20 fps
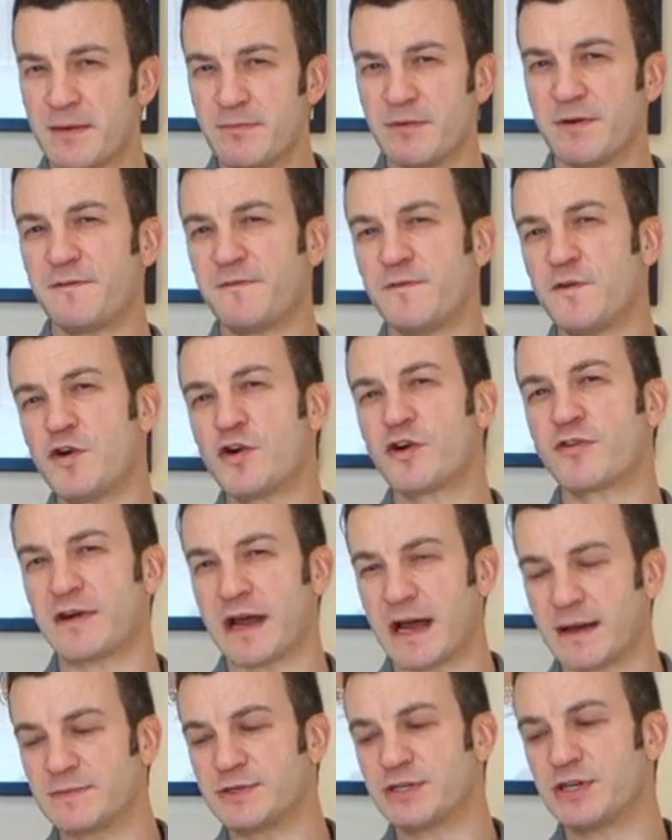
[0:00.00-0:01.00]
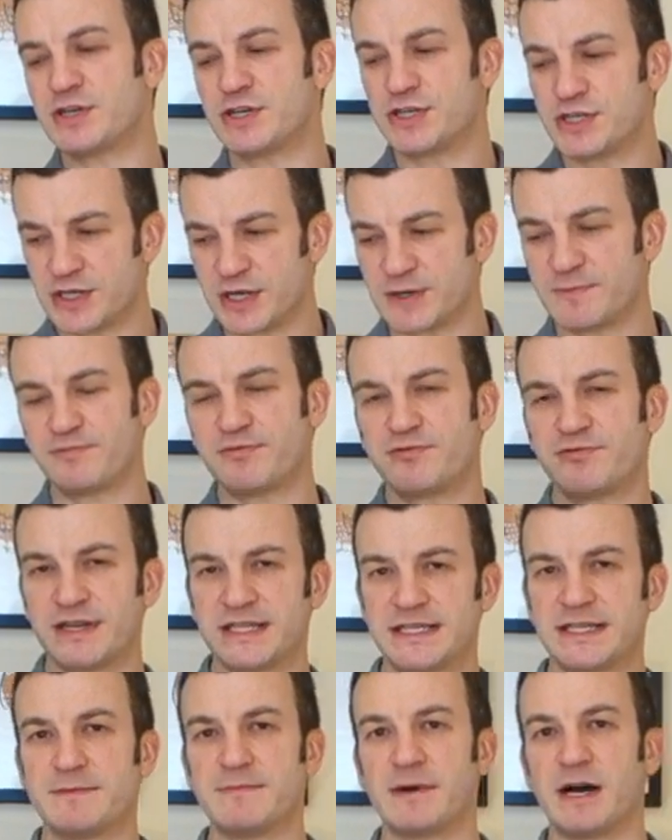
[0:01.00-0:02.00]
But 4 grams, you should
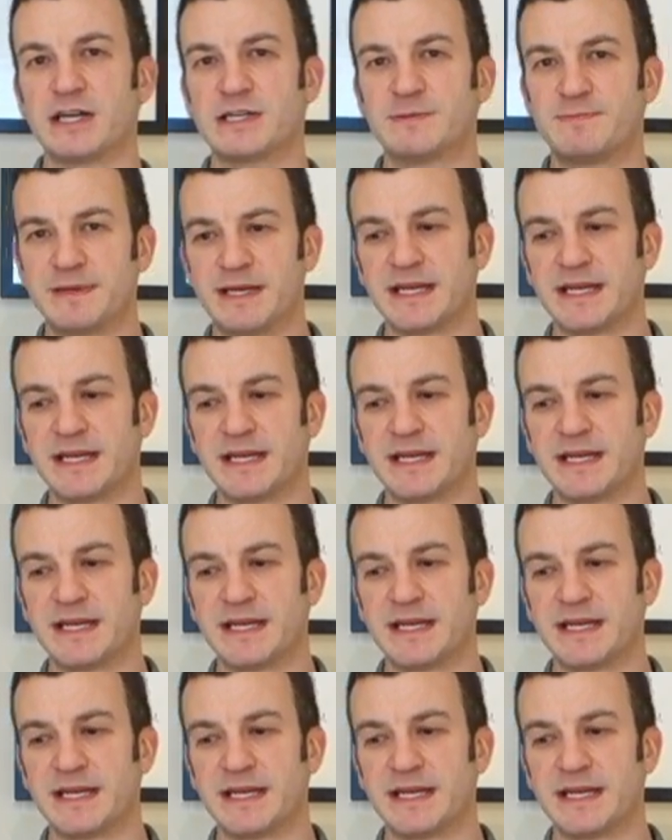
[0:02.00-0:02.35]
pretty much